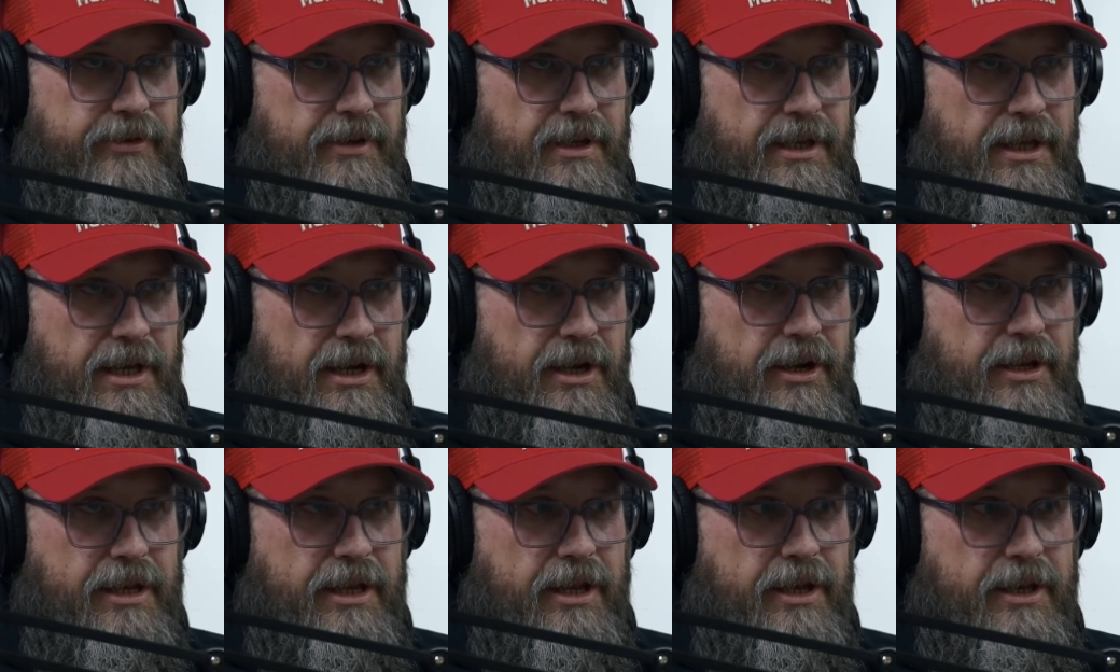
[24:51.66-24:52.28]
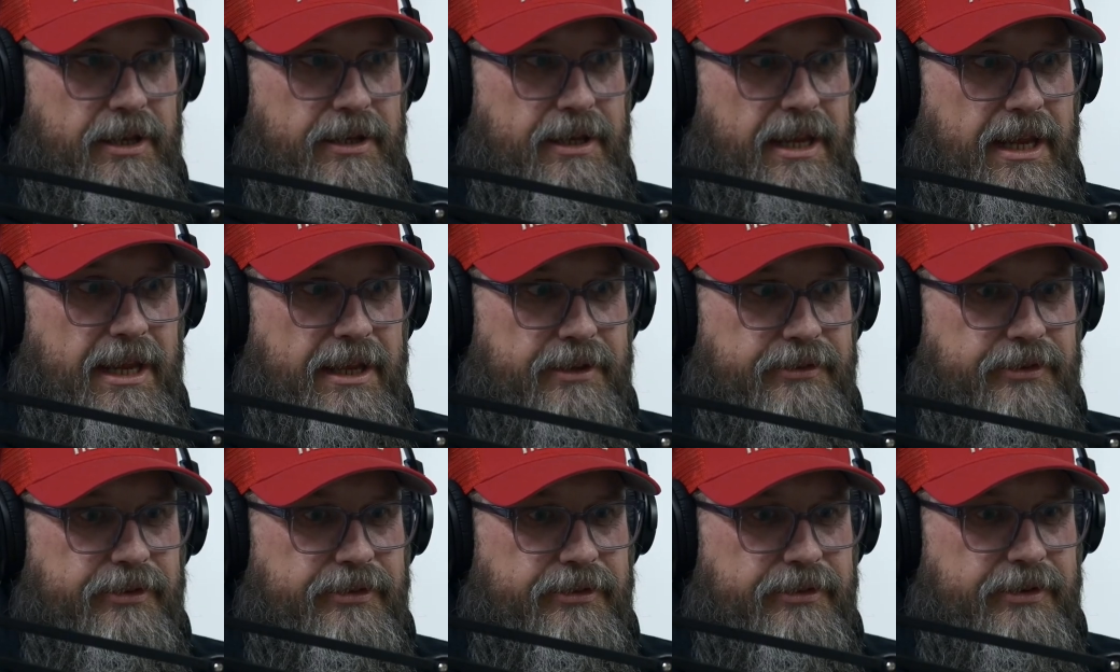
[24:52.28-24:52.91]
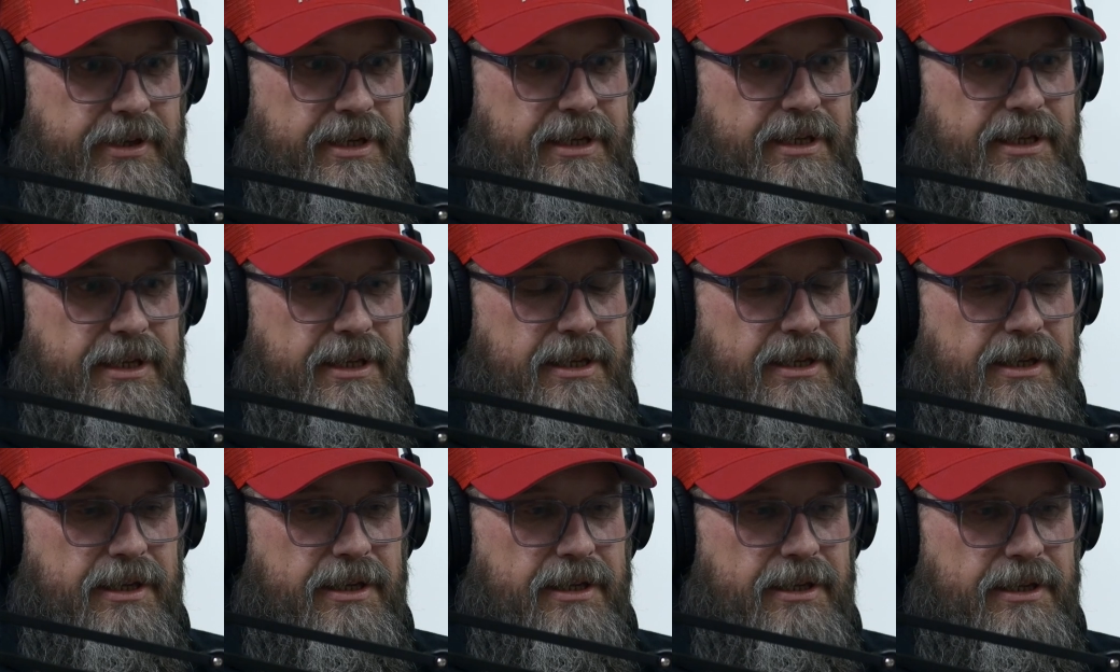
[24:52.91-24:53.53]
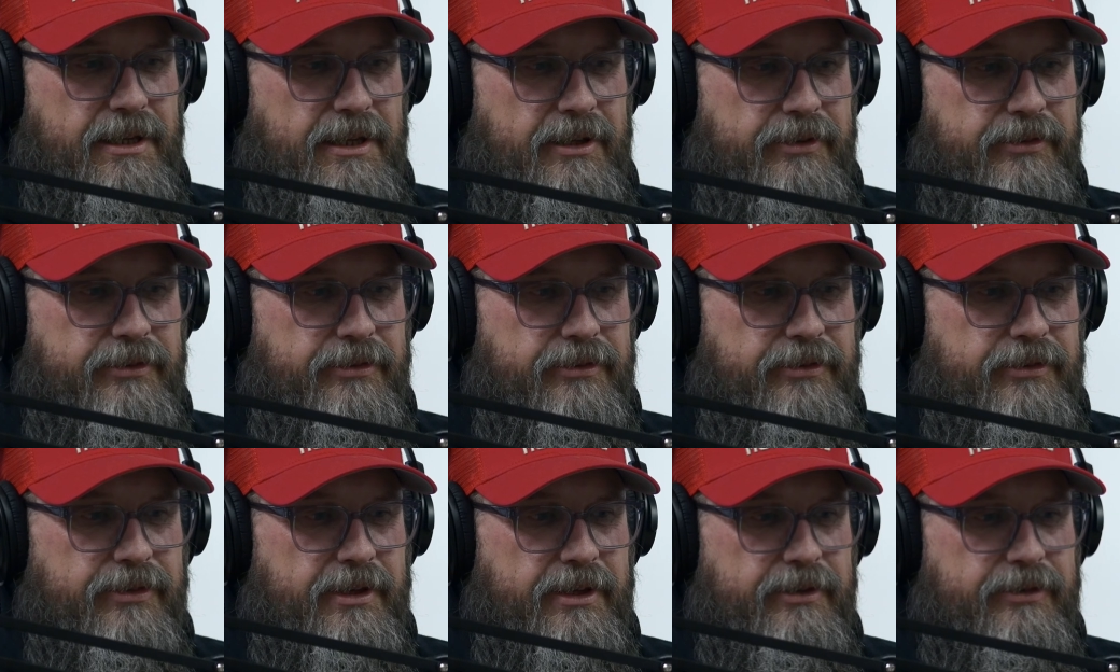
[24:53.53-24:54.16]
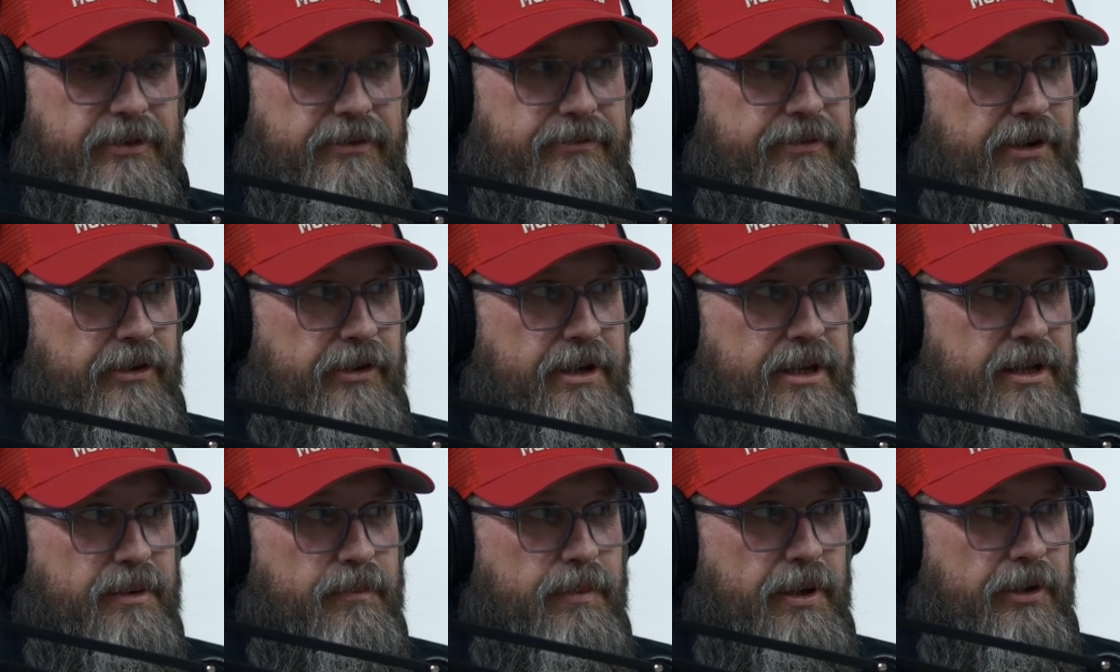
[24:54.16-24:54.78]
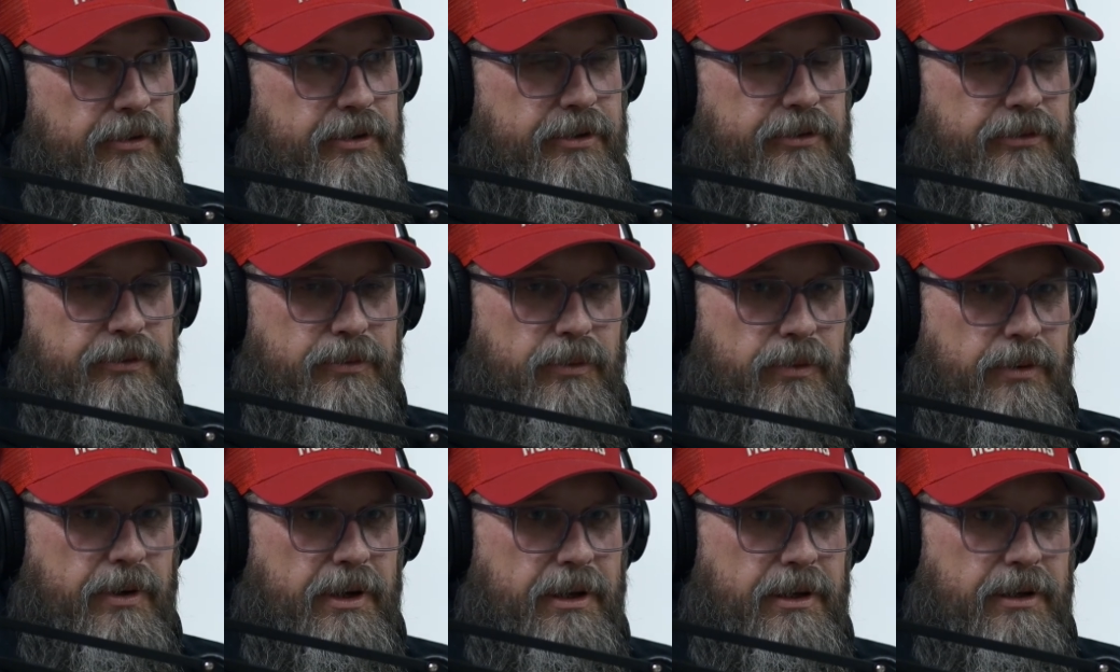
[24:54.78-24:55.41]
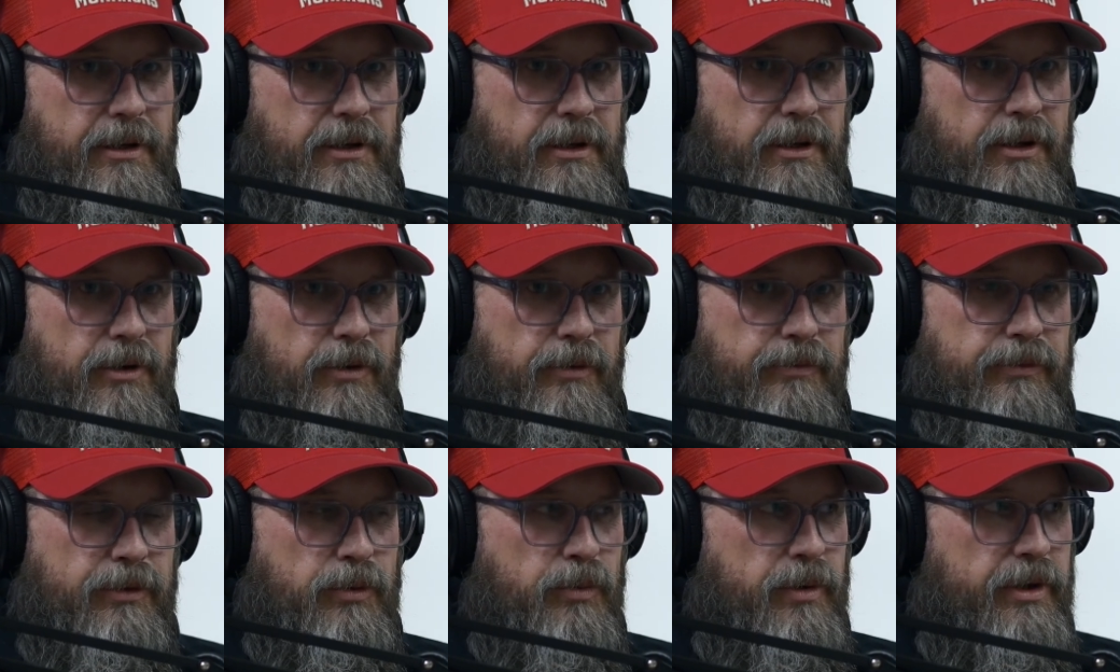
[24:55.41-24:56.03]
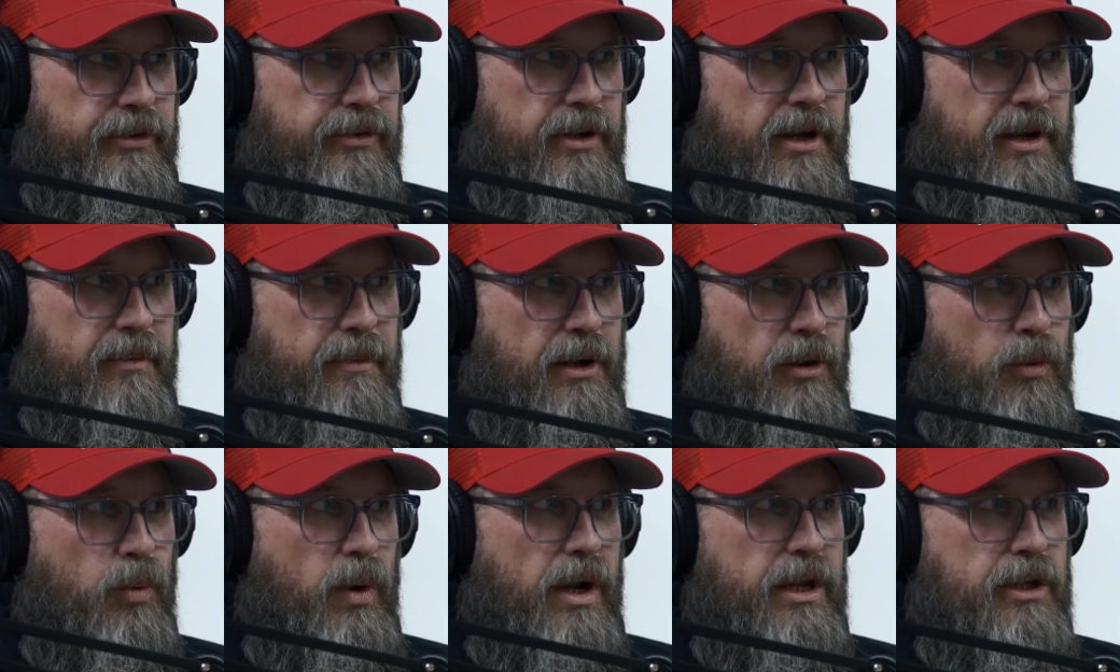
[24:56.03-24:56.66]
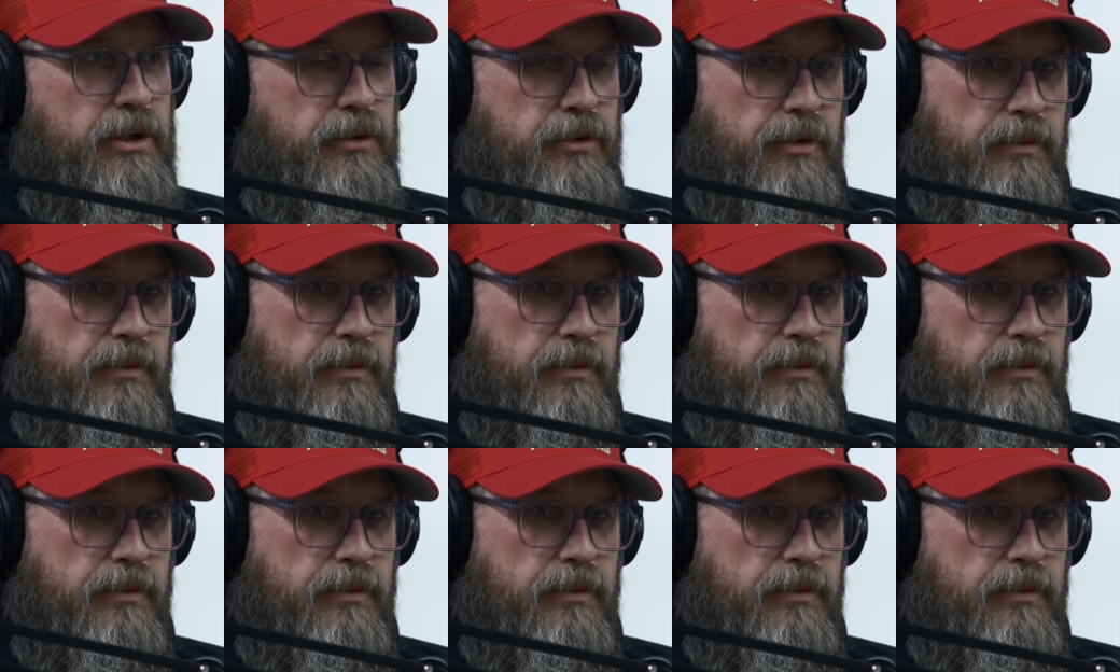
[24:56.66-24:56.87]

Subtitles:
in Kansas City. It's a very compelling story. You know, if you want to talk about why you do